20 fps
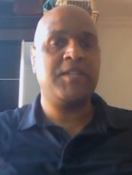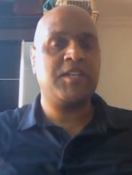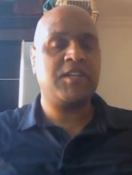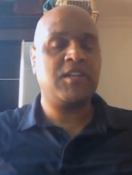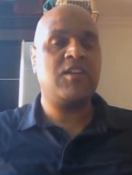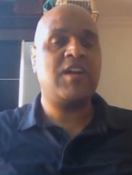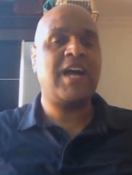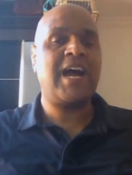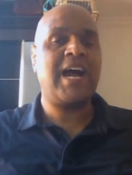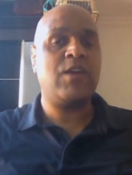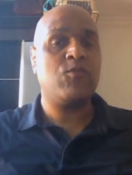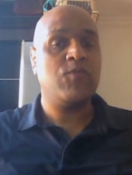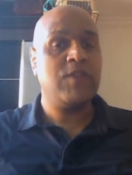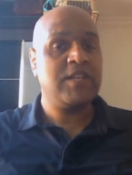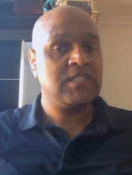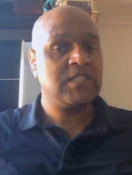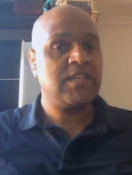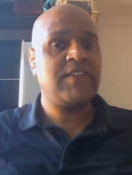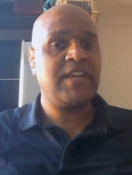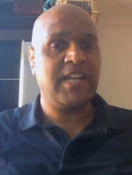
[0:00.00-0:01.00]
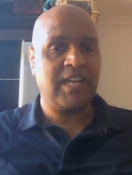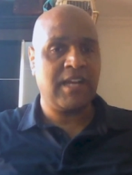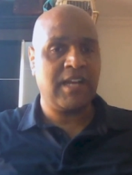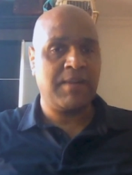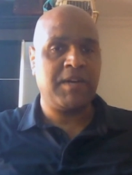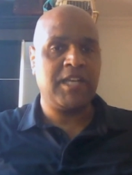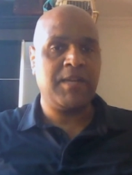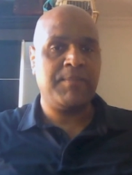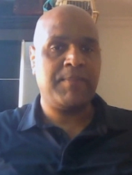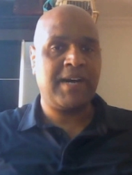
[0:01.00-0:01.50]
are at particular high risk of
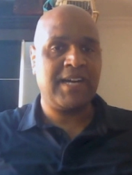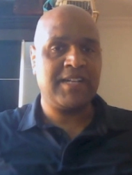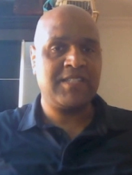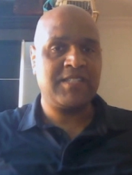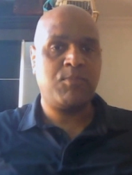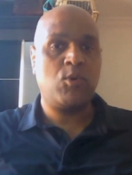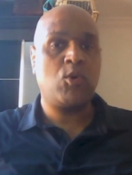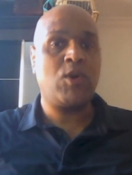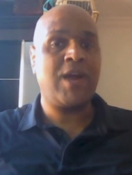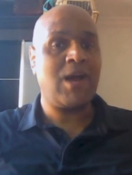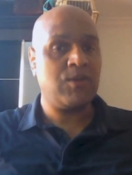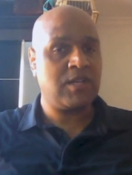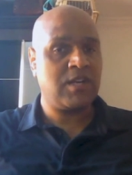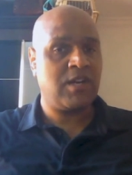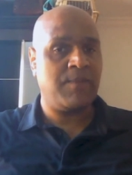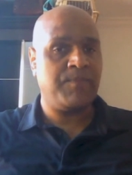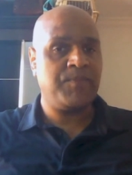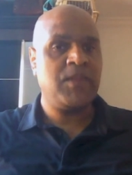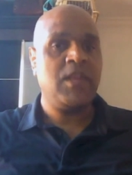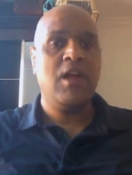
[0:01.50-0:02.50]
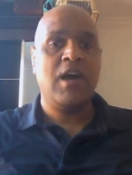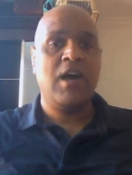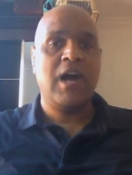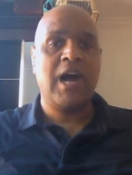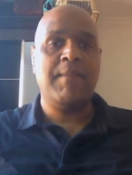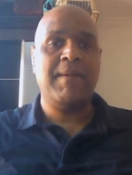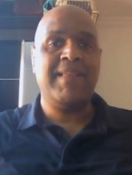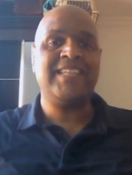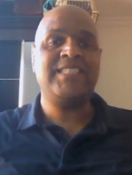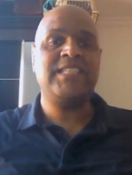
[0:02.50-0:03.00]
getting a monkeypox poor outcome,
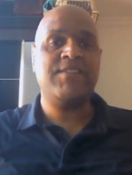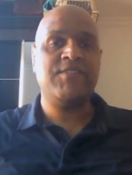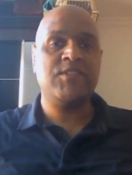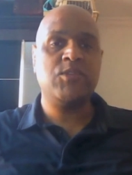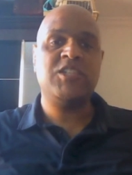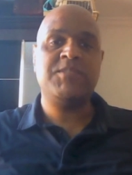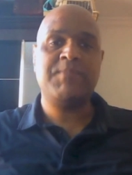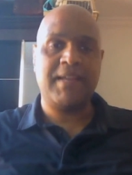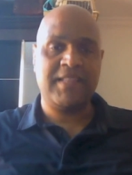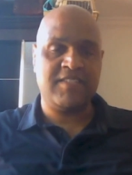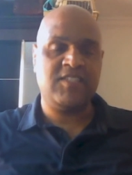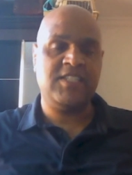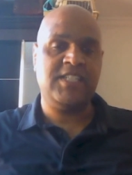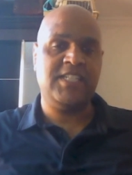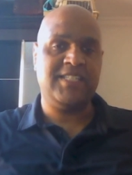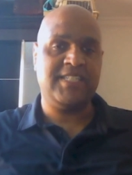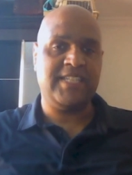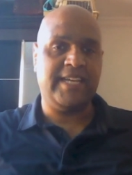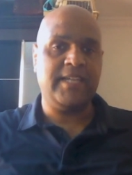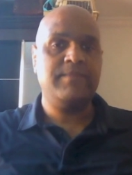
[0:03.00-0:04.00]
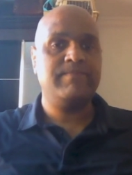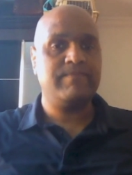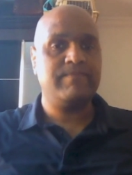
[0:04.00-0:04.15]
um, and that's given to us by the CDC.